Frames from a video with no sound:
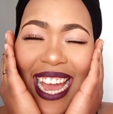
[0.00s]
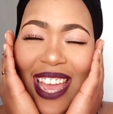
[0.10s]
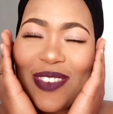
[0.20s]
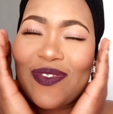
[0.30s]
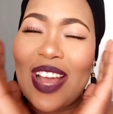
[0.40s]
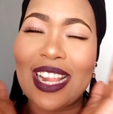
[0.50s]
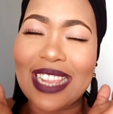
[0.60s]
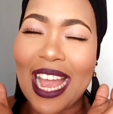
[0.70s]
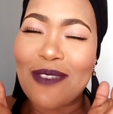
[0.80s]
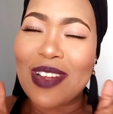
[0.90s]
I felt
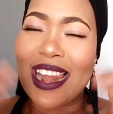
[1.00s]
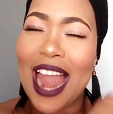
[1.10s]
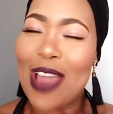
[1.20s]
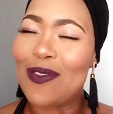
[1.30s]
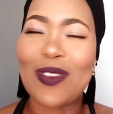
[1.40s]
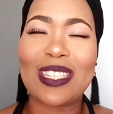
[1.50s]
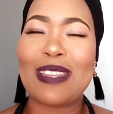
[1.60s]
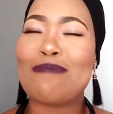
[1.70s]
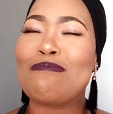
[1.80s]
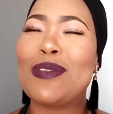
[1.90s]
like my life was
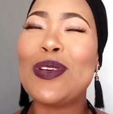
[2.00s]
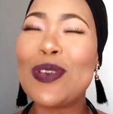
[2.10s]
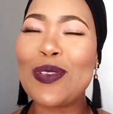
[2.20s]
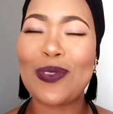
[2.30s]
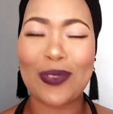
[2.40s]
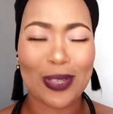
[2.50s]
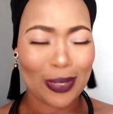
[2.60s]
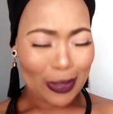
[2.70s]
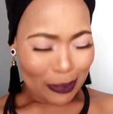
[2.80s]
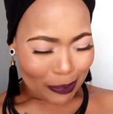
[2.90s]
the
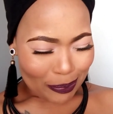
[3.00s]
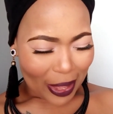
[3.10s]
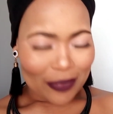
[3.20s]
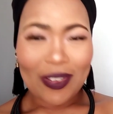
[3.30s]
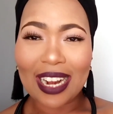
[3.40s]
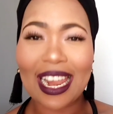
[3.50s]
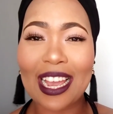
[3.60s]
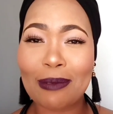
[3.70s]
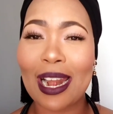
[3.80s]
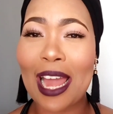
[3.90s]
movie. I felt
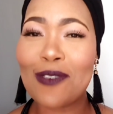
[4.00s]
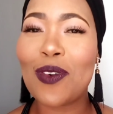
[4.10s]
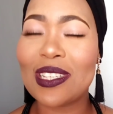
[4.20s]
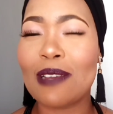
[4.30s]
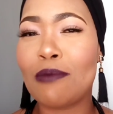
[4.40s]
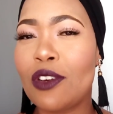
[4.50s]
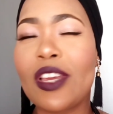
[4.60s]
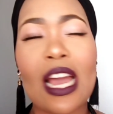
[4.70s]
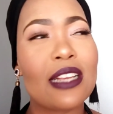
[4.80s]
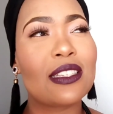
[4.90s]
like my life was a
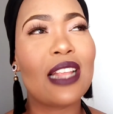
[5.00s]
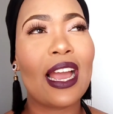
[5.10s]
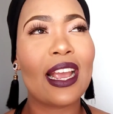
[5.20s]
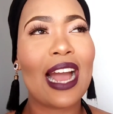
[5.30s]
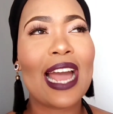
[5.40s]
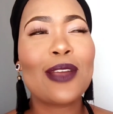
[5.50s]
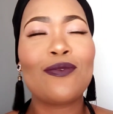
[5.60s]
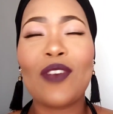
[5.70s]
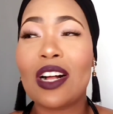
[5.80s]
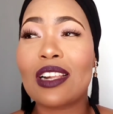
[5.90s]
movie, guys. Like, I
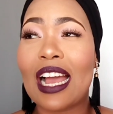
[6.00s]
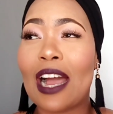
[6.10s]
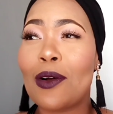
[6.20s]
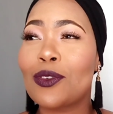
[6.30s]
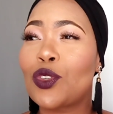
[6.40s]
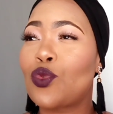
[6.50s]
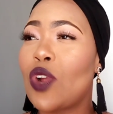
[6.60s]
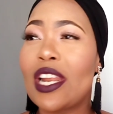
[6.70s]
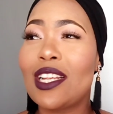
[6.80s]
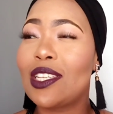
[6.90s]
felt like I was
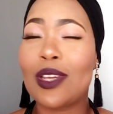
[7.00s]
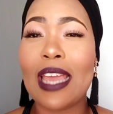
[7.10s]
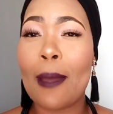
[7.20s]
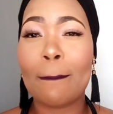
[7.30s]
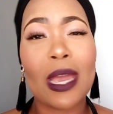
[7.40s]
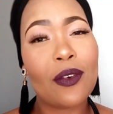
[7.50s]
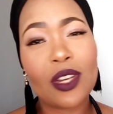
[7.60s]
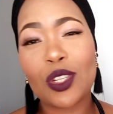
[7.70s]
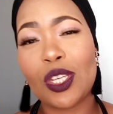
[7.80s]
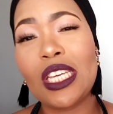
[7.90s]
ready to get
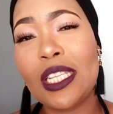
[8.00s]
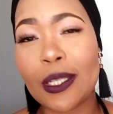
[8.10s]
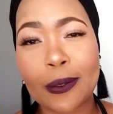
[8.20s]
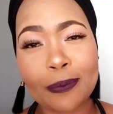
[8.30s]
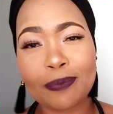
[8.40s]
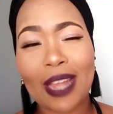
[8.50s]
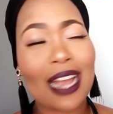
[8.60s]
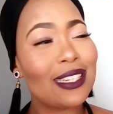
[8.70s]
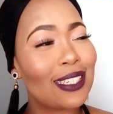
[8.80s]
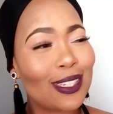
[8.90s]
married to keto.
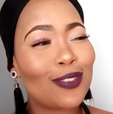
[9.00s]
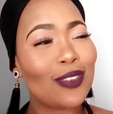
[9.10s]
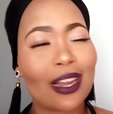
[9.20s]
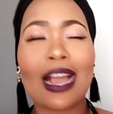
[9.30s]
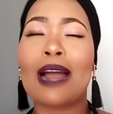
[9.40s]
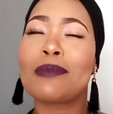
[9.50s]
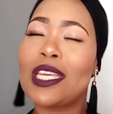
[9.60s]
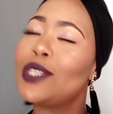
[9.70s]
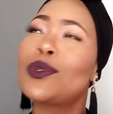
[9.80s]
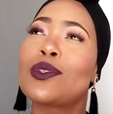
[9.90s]
I still feel like I'm
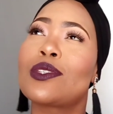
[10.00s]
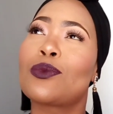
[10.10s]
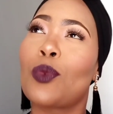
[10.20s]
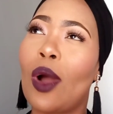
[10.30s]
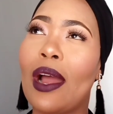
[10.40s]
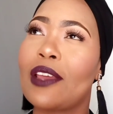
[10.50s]
keto's wife.